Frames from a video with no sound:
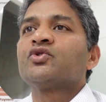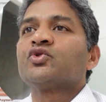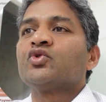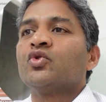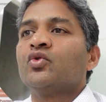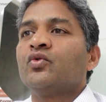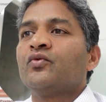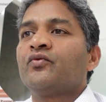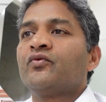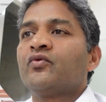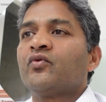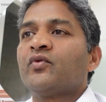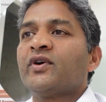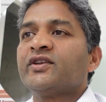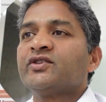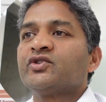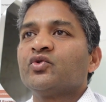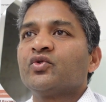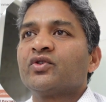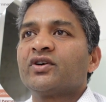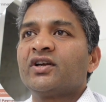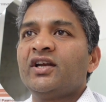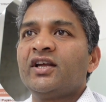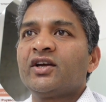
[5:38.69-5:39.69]
So
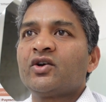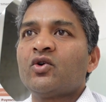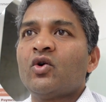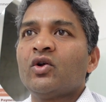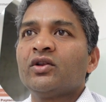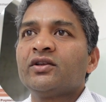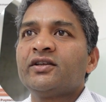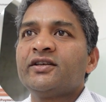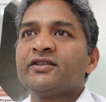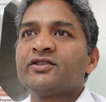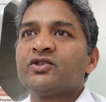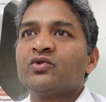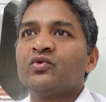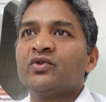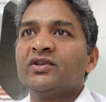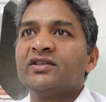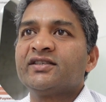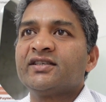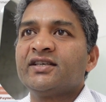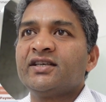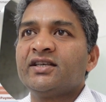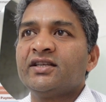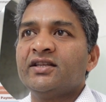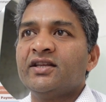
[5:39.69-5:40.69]
once you click all this, you will
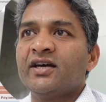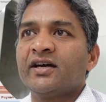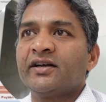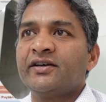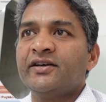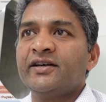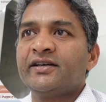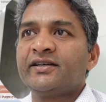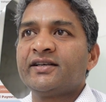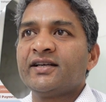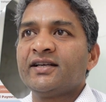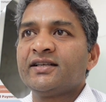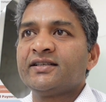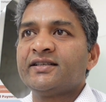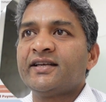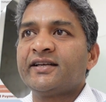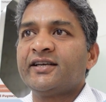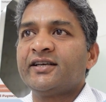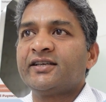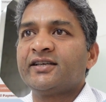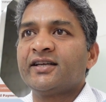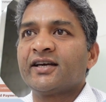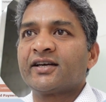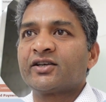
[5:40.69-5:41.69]
see the details
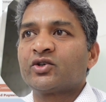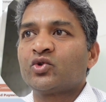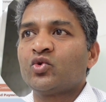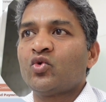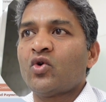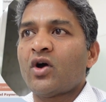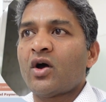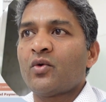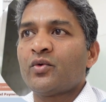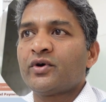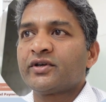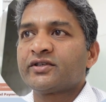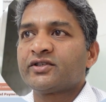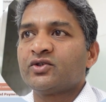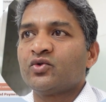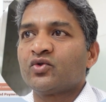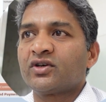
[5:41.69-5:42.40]
that it take 2 hours.